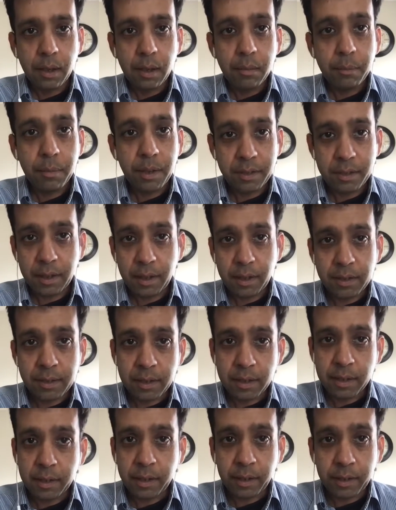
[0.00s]
Mystic is
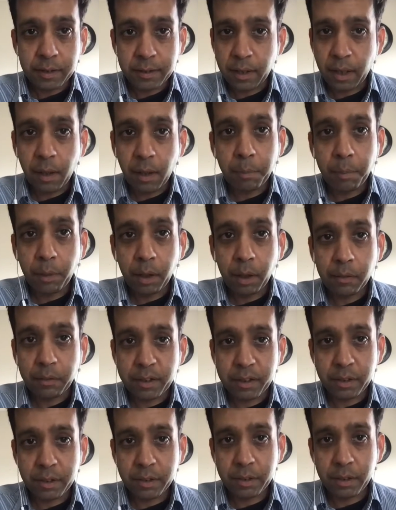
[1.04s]
another example,
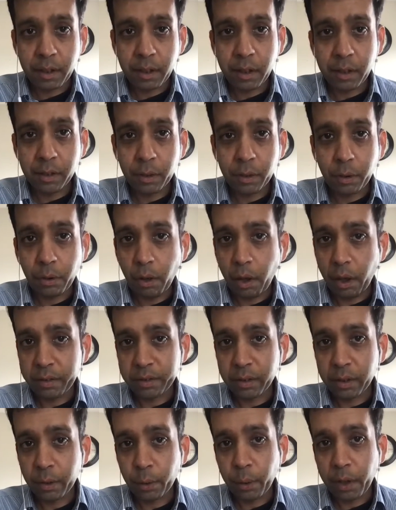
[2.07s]
which is a low
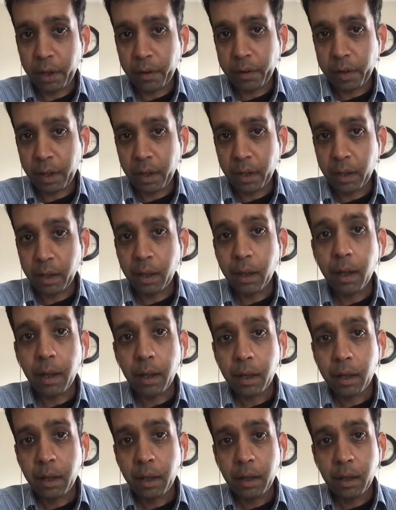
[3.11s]
cost, low area
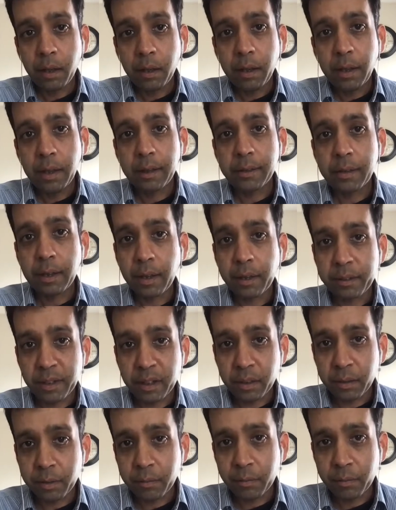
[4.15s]

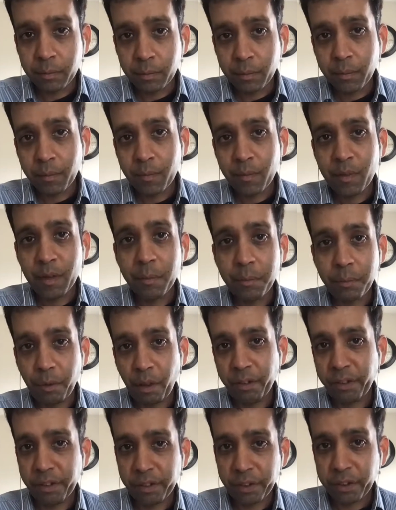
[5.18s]
intelligent
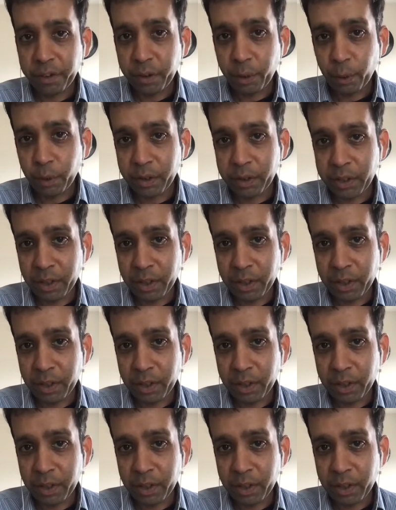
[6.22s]
processor unit.